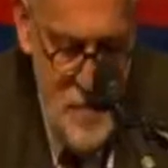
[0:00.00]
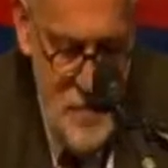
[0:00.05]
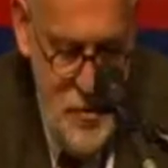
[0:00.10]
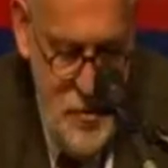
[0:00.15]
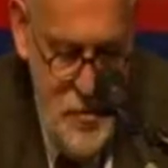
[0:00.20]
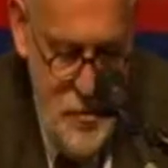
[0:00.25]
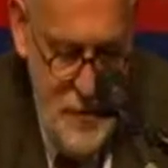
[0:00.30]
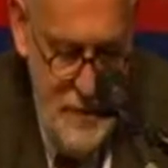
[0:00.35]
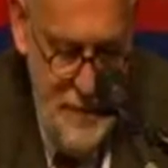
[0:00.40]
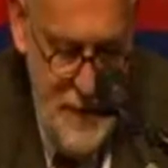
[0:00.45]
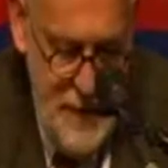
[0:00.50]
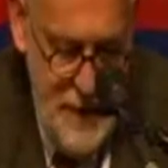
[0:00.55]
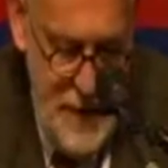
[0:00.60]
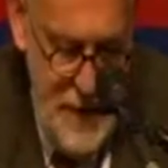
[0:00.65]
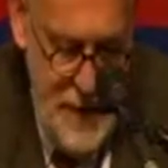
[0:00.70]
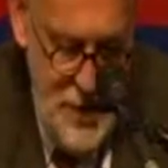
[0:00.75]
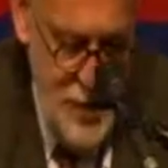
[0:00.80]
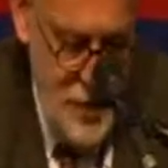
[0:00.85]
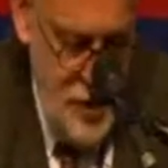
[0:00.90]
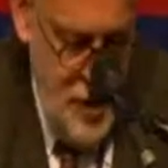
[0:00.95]

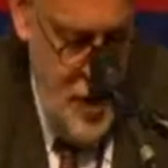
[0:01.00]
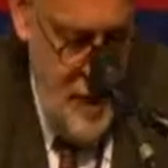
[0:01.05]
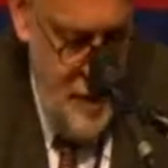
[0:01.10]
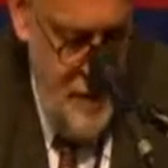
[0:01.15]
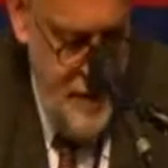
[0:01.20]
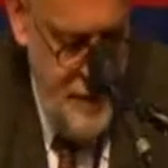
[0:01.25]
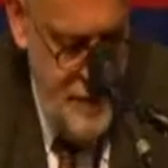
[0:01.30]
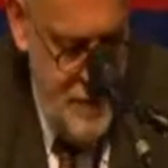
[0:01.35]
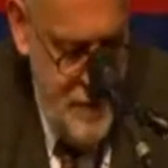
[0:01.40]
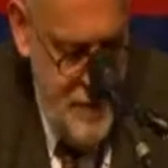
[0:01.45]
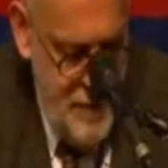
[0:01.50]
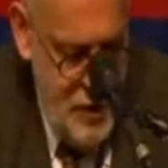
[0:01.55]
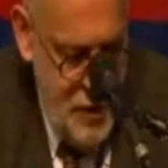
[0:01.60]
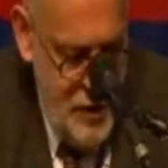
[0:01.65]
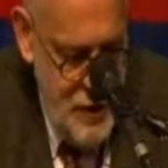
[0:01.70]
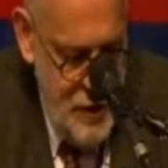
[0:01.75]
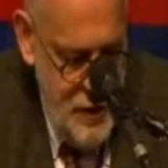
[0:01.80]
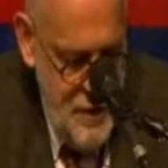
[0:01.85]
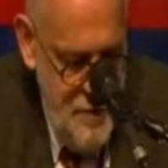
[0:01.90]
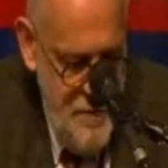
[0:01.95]
purification of the
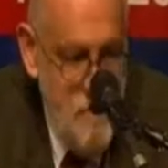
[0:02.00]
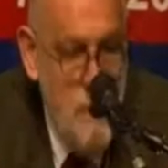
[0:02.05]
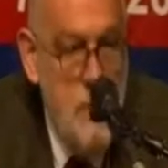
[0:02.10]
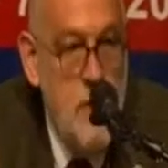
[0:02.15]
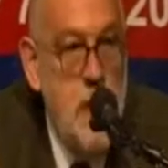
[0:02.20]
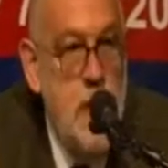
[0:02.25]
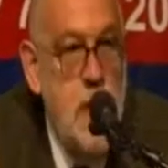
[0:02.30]
body,